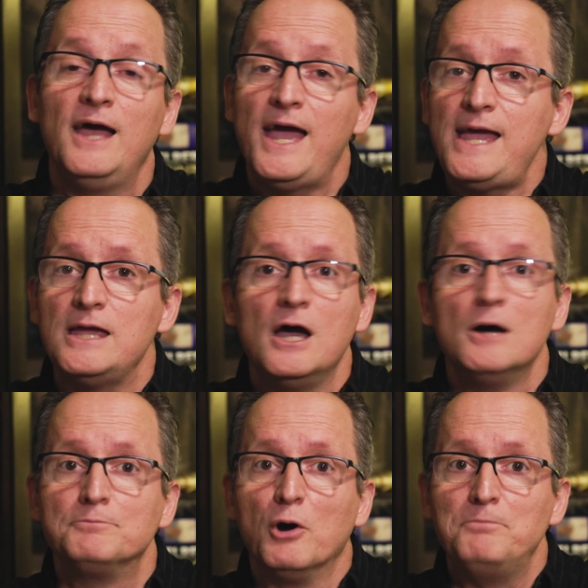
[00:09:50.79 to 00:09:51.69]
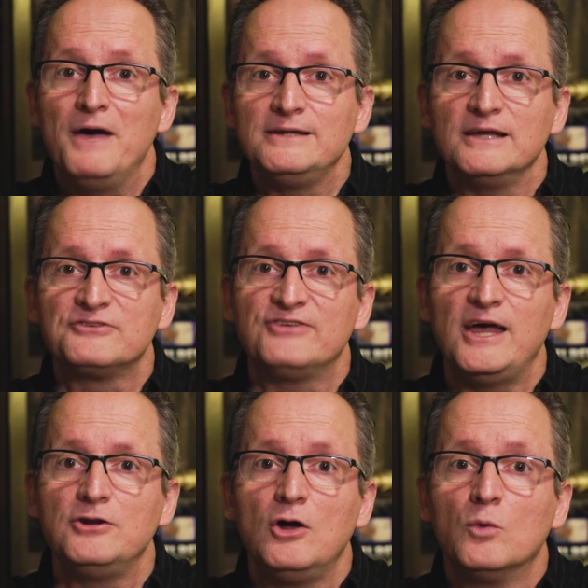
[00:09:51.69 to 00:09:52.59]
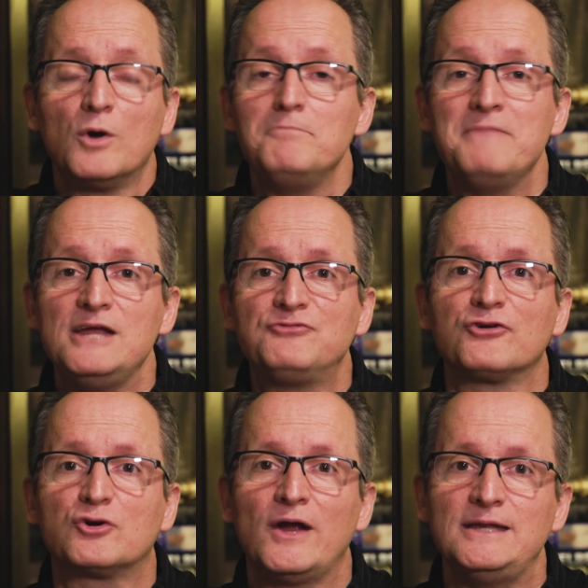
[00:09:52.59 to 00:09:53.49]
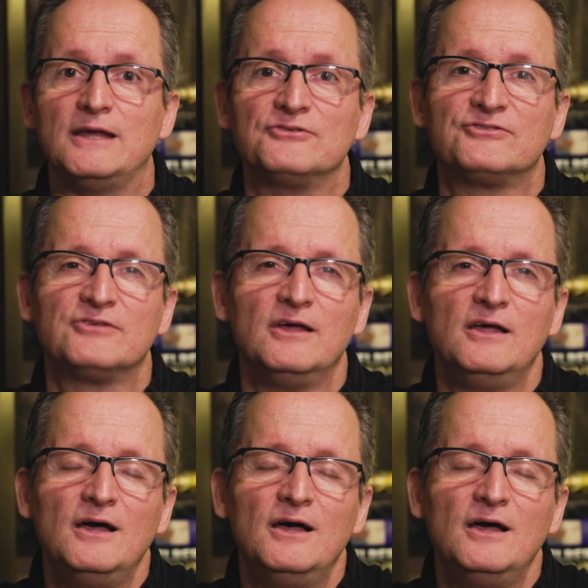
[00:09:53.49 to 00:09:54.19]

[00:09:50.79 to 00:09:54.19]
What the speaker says: Hey, Pope Benedict said we're made for greatness.